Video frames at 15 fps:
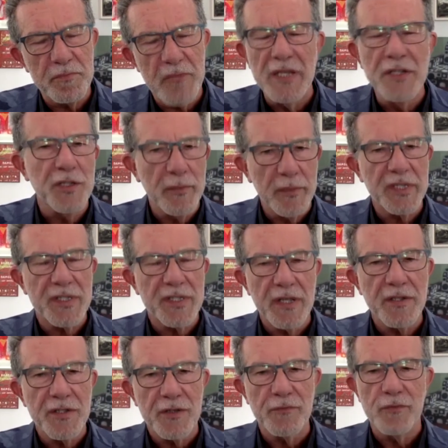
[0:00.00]
intimate
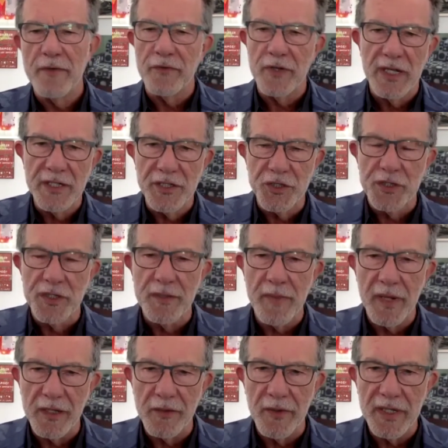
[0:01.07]
sense of revelation in
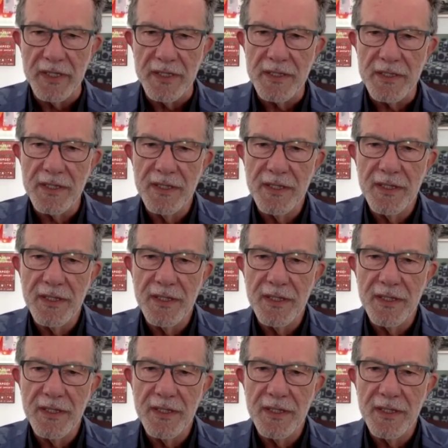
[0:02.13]
many ways.